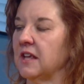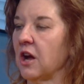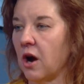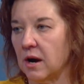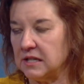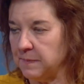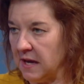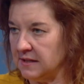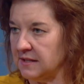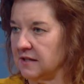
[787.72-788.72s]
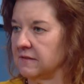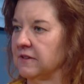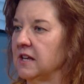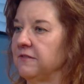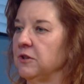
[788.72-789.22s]
they are expensive.
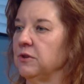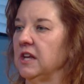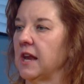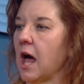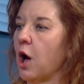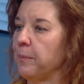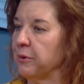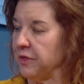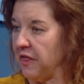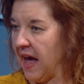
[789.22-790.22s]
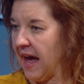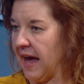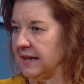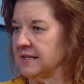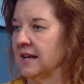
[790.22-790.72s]
Mm-hmm. If you need help with
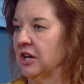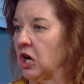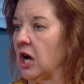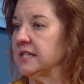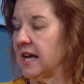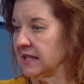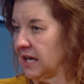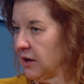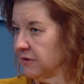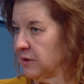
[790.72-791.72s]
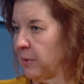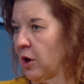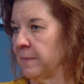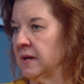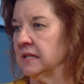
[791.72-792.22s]
that, contact the health
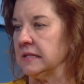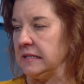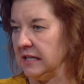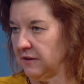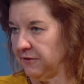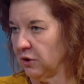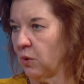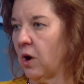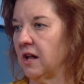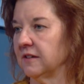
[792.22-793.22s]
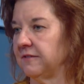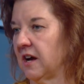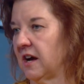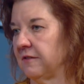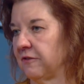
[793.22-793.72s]
department, see if you
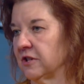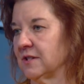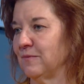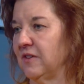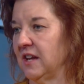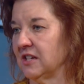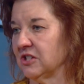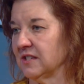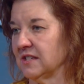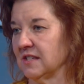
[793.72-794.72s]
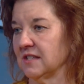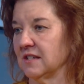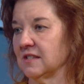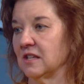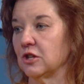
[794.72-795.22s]
qualify for some financial assistance.